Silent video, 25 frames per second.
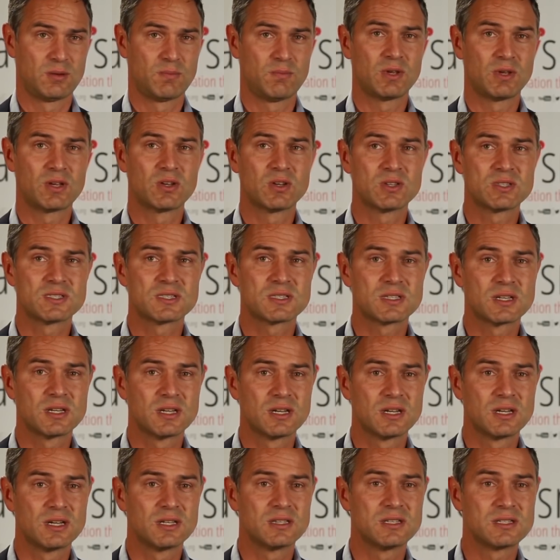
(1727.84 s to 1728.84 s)
because
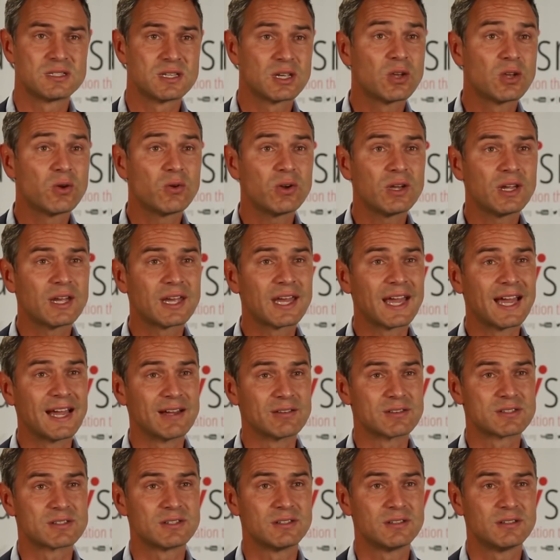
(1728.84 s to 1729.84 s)
the Security
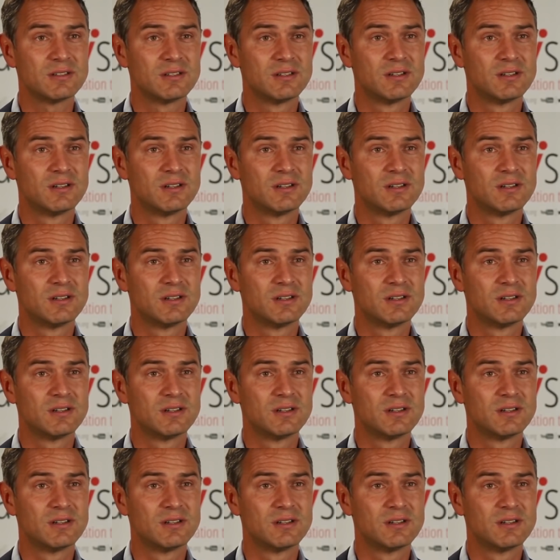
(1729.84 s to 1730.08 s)
Council